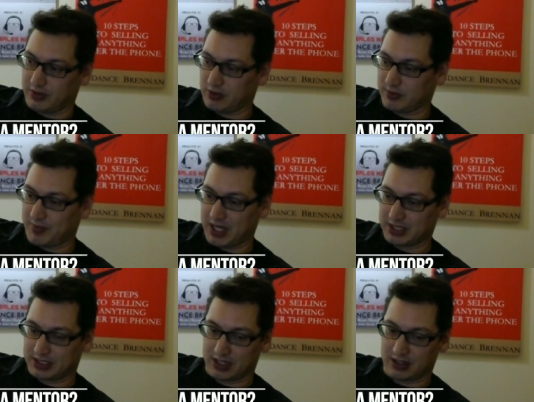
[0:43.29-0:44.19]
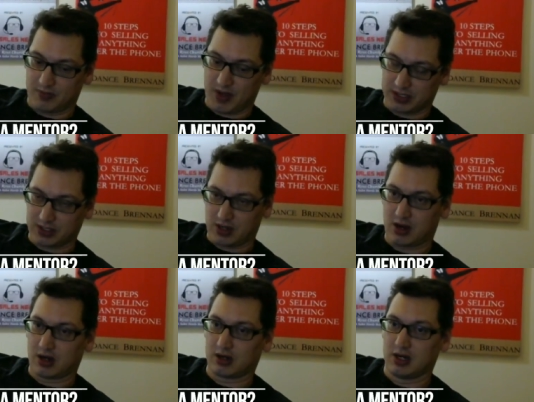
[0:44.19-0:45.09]
we called him the Pace Setter, the Pace
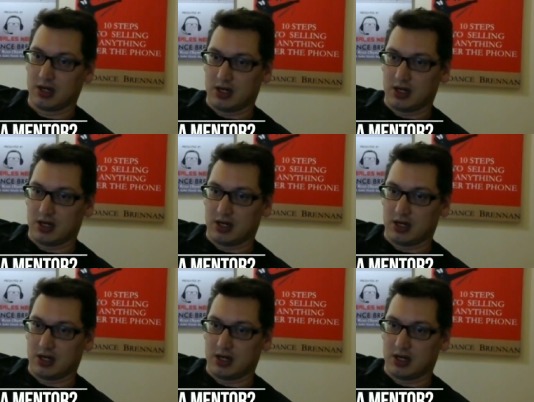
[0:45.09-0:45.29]
Car.